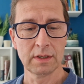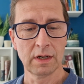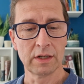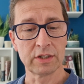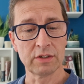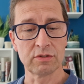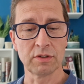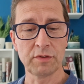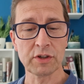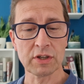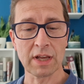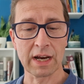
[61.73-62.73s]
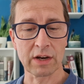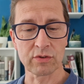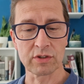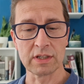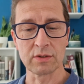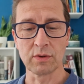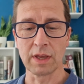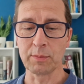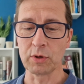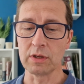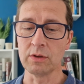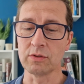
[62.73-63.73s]
Achieve sufficient accuracy to
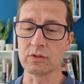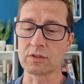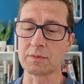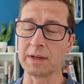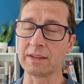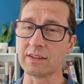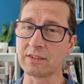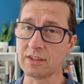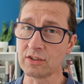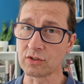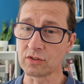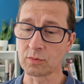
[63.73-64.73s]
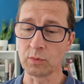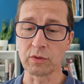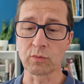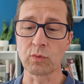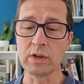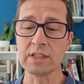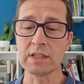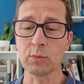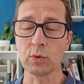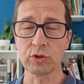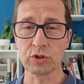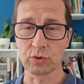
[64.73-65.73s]
enable users to make decisions with
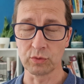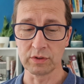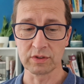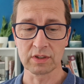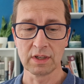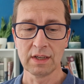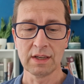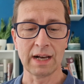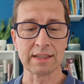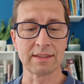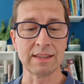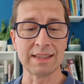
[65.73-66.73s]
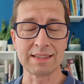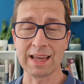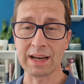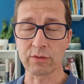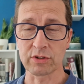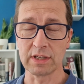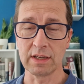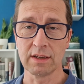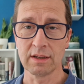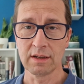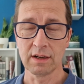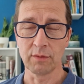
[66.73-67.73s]
reasonable assurance as to the integrity
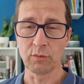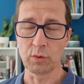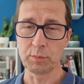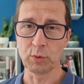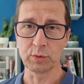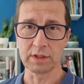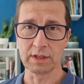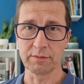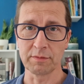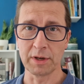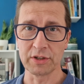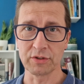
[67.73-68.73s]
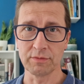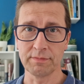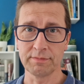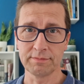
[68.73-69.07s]
of the reported information.